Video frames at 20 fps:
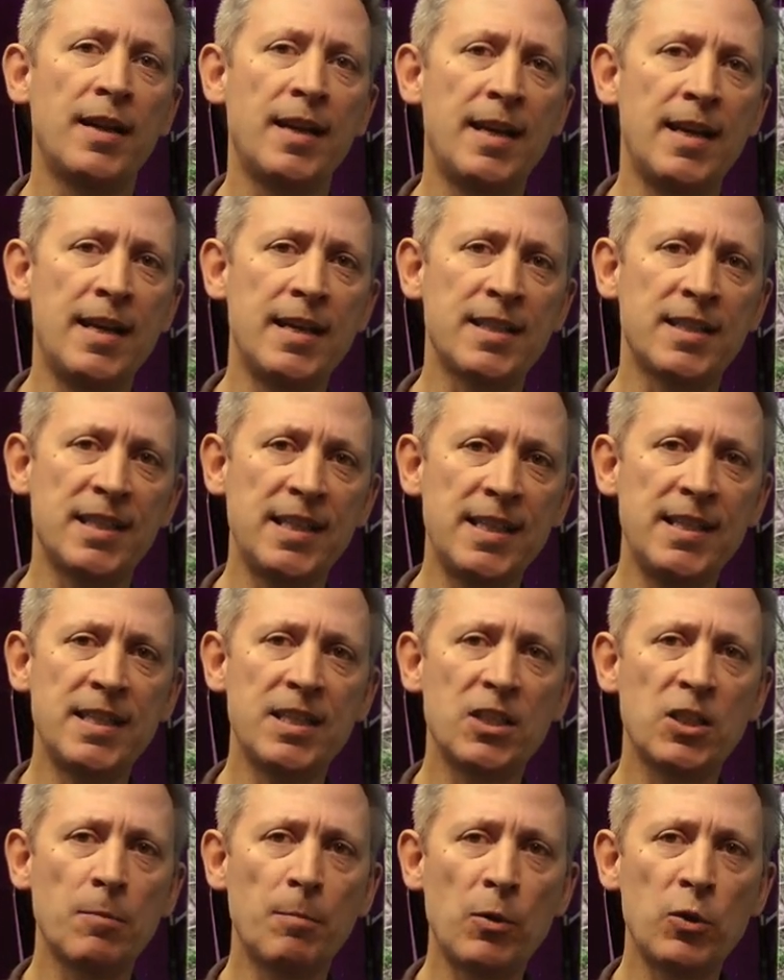it's seen
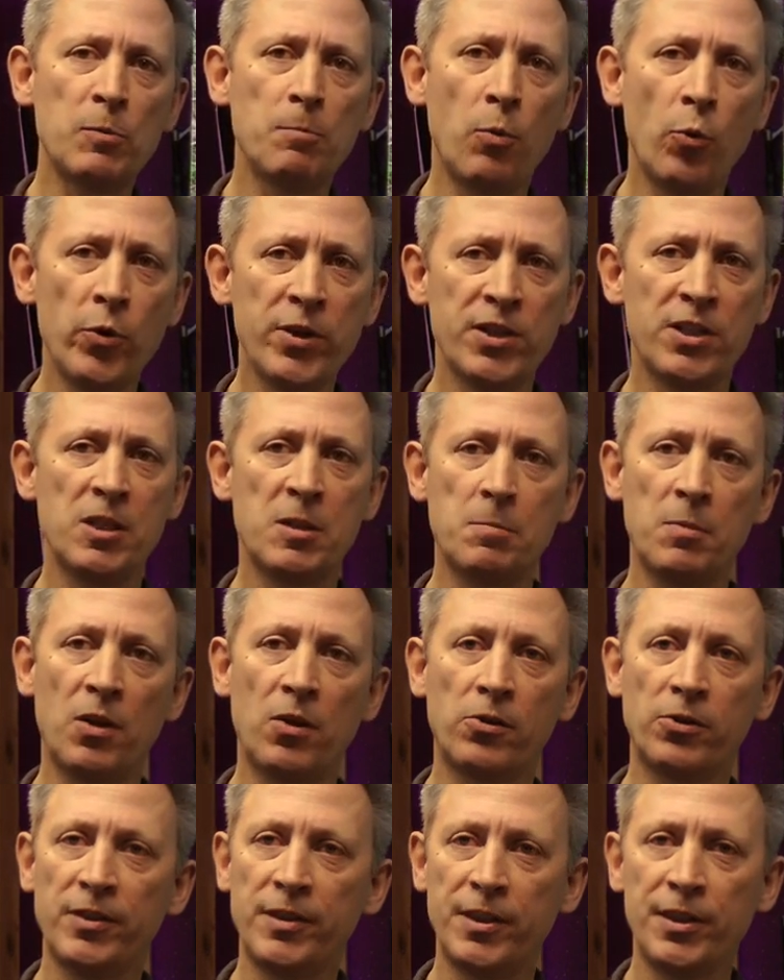as the most poisonous
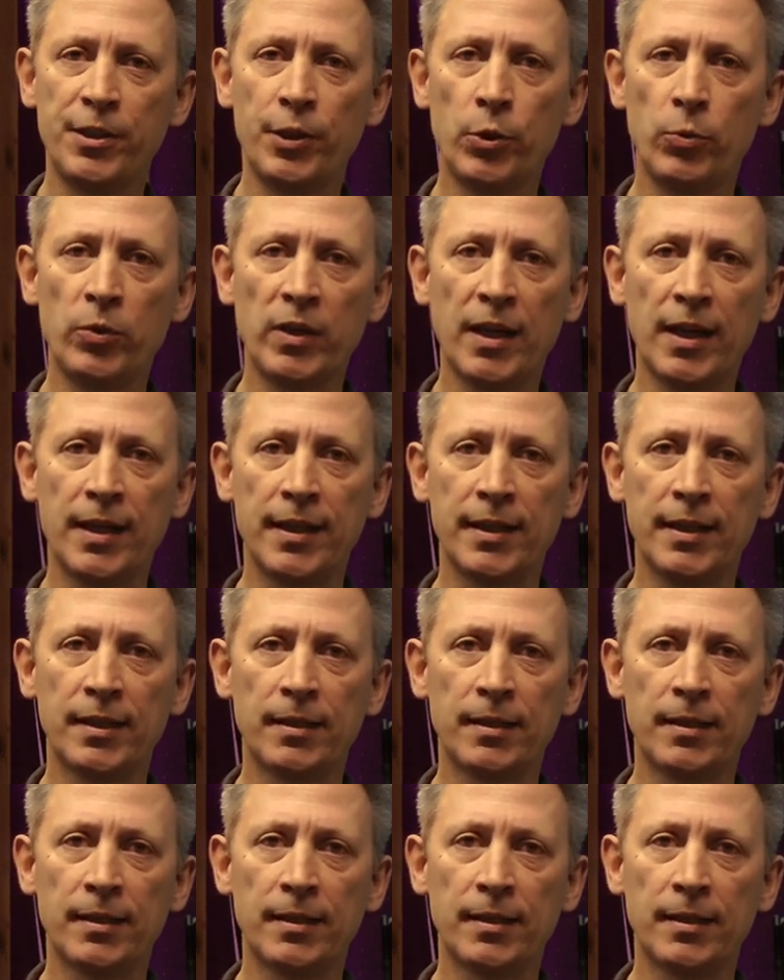plant in the UK.